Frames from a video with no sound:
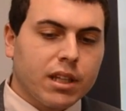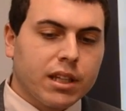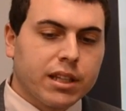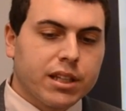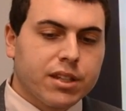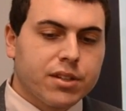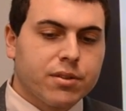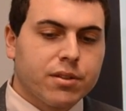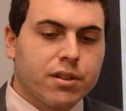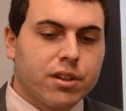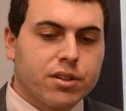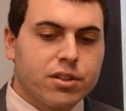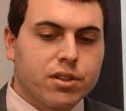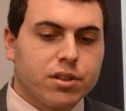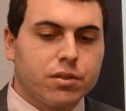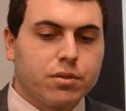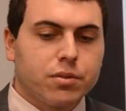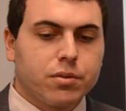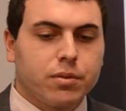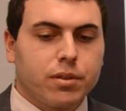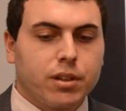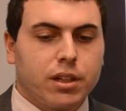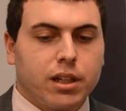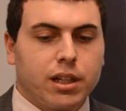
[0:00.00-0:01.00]
This is
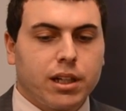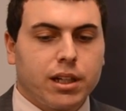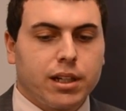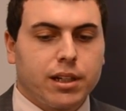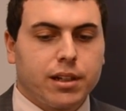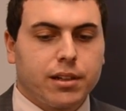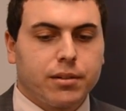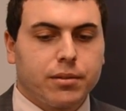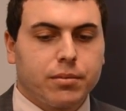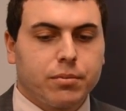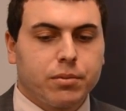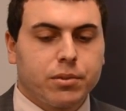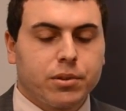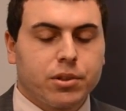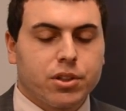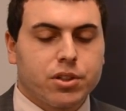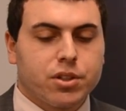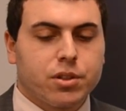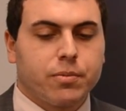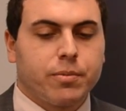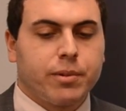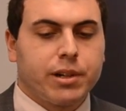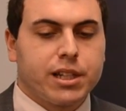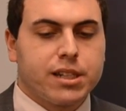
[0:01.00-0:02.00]
also, we'd
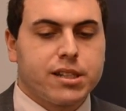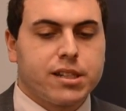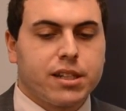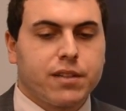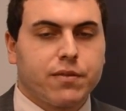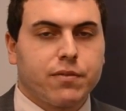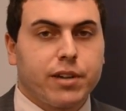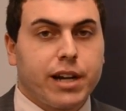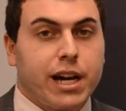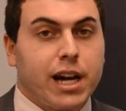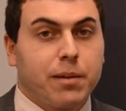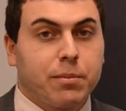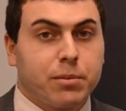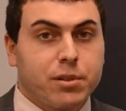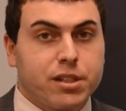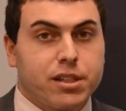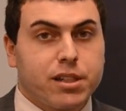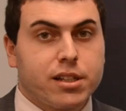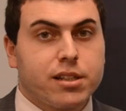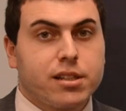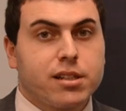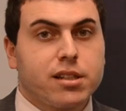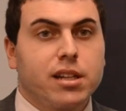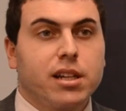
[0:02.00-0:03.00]
also want to see for
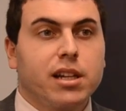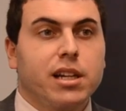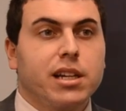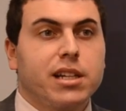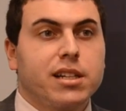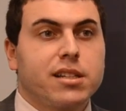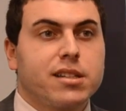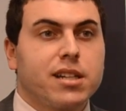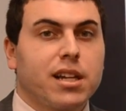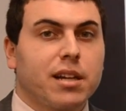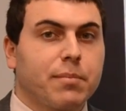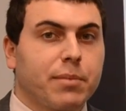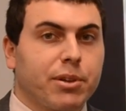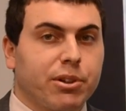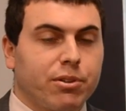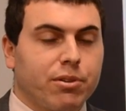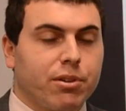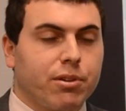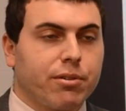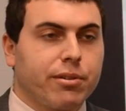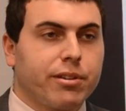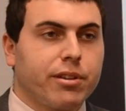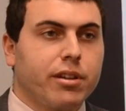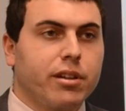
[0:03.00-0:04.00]
Albertsons segment
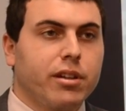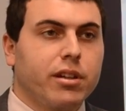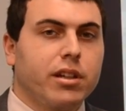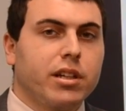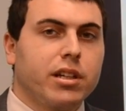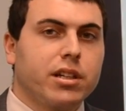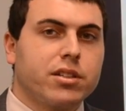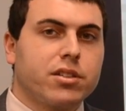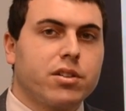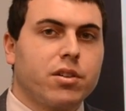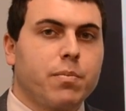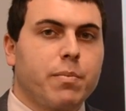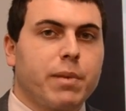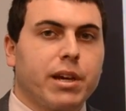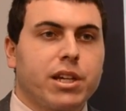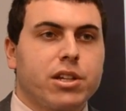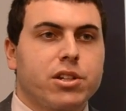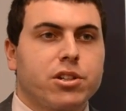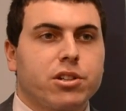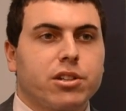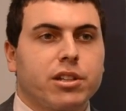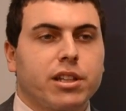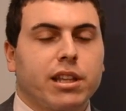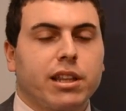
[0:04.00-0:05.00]
growth. So
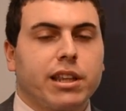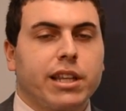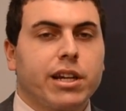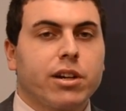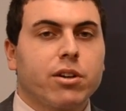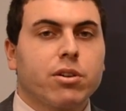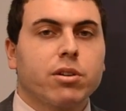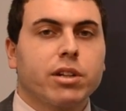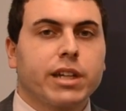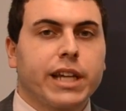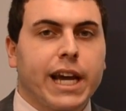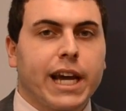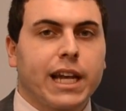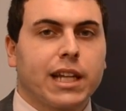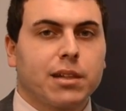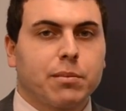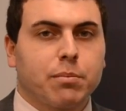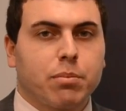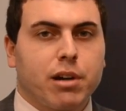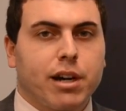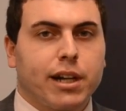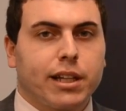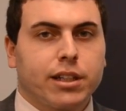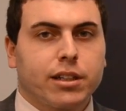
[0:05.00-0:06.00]
making sure that their organic
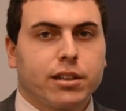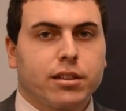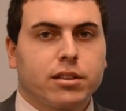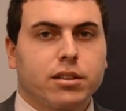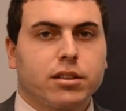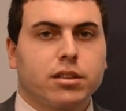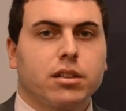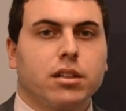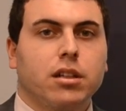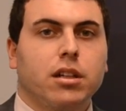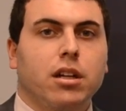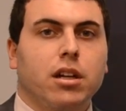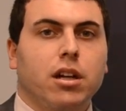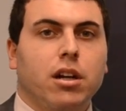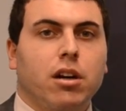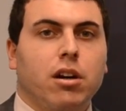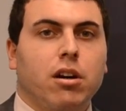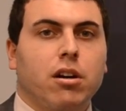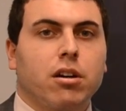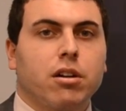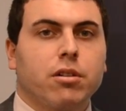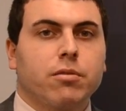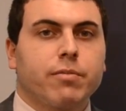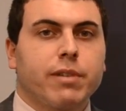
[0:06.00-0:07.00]
products
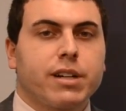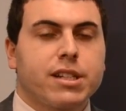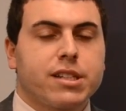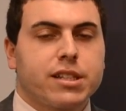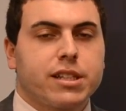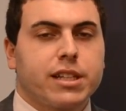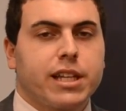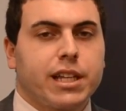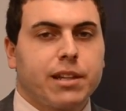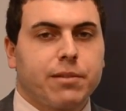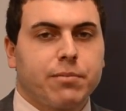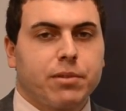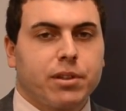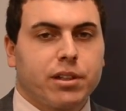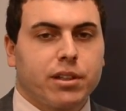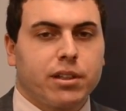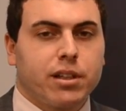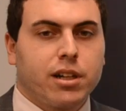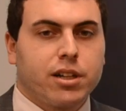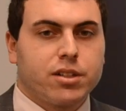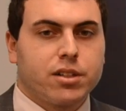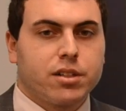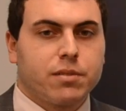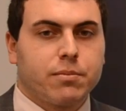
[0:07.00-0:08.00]
are resonating with
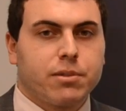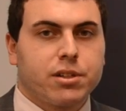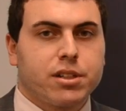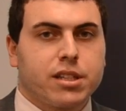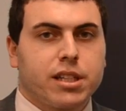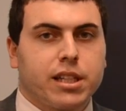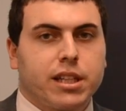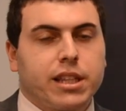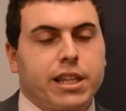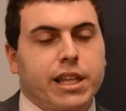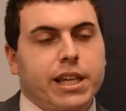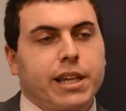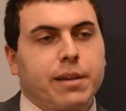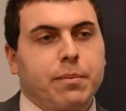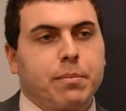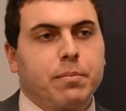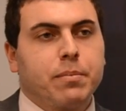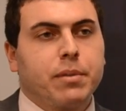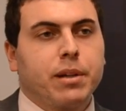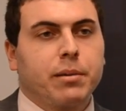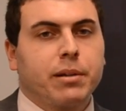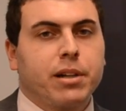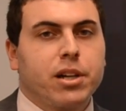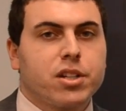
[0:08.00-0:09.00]
customers,
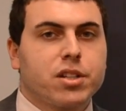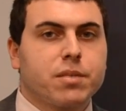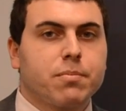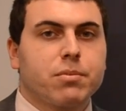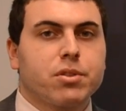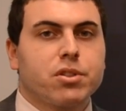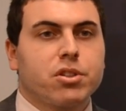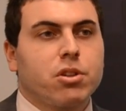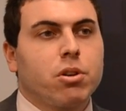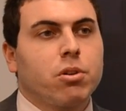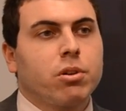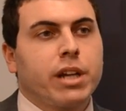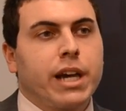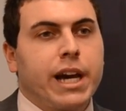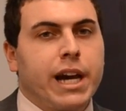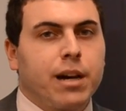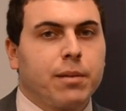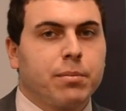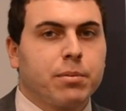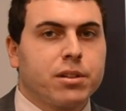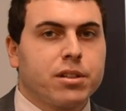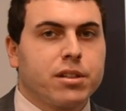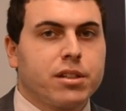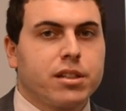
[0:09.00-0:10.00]
that customers go to
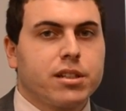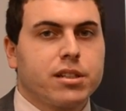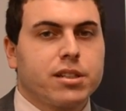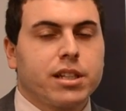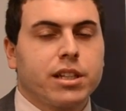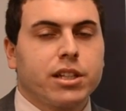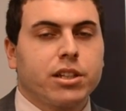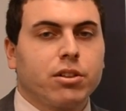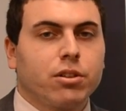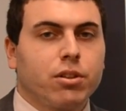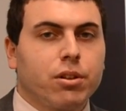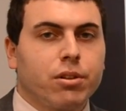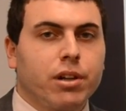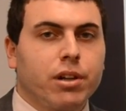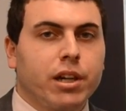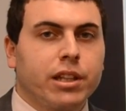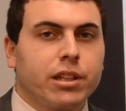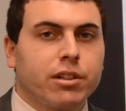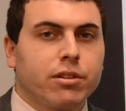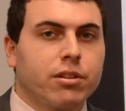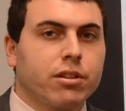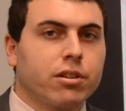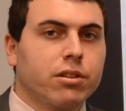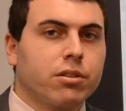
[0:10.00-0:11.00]
Albertsons and
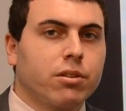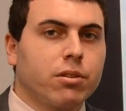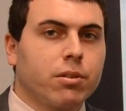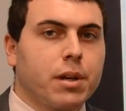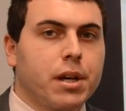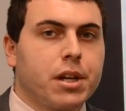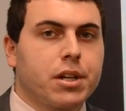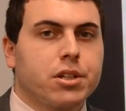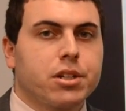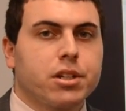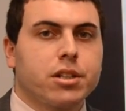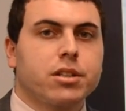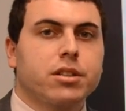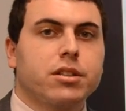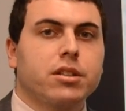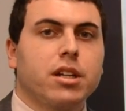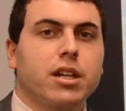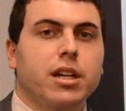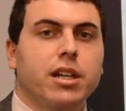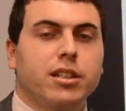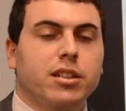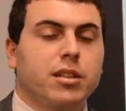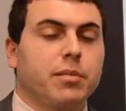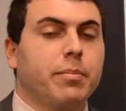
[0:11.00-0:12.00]
their other locations
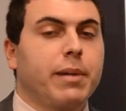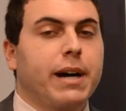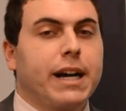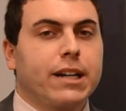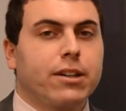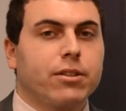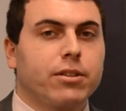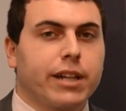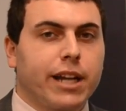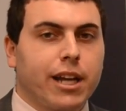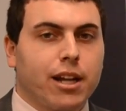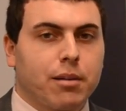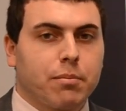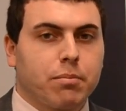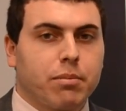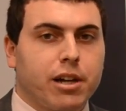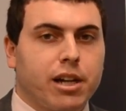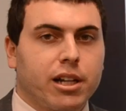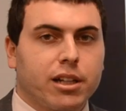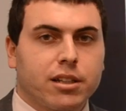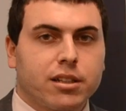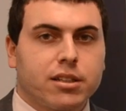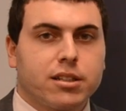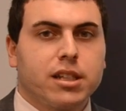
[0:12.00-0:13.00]
to buy organic
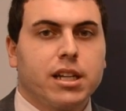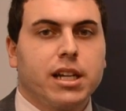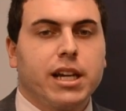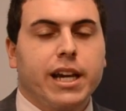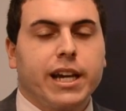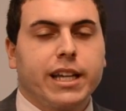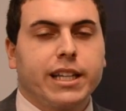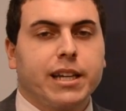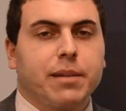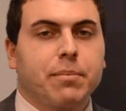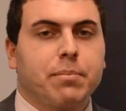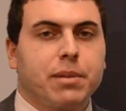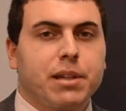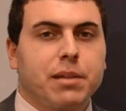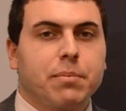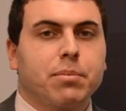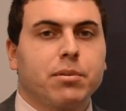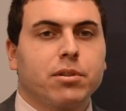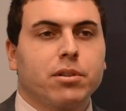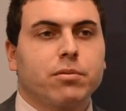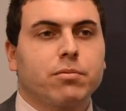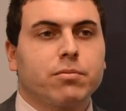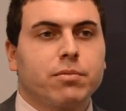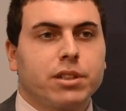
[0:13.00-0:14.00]
products, and that
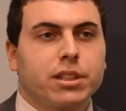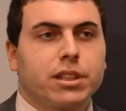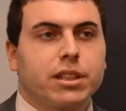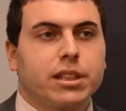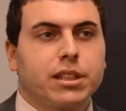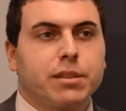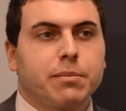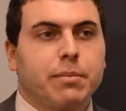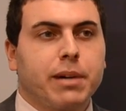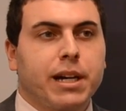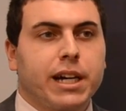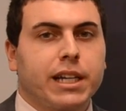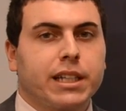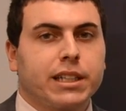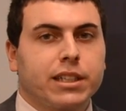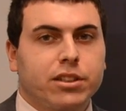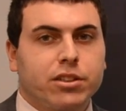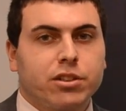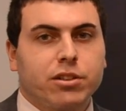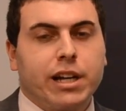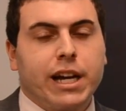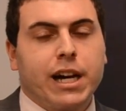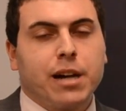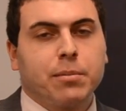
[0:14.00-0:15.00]
people are really buying
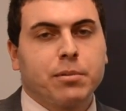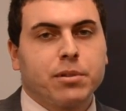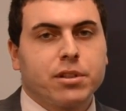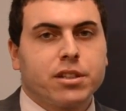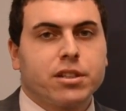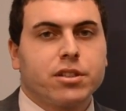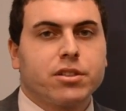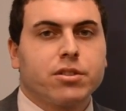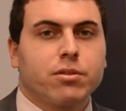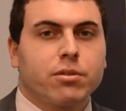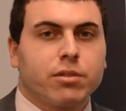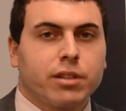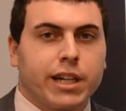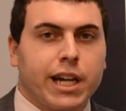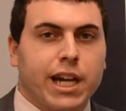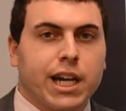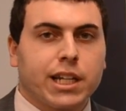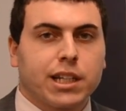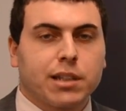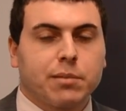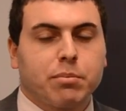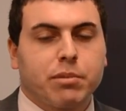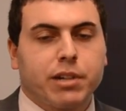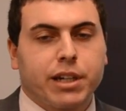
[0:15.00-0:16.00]
into Albertsons
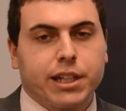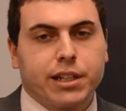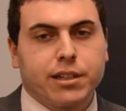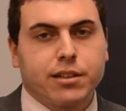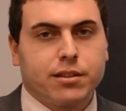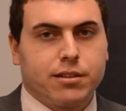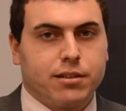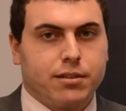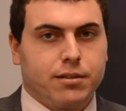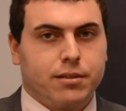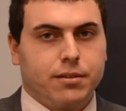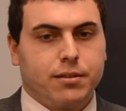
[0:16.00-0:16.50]
organic brands.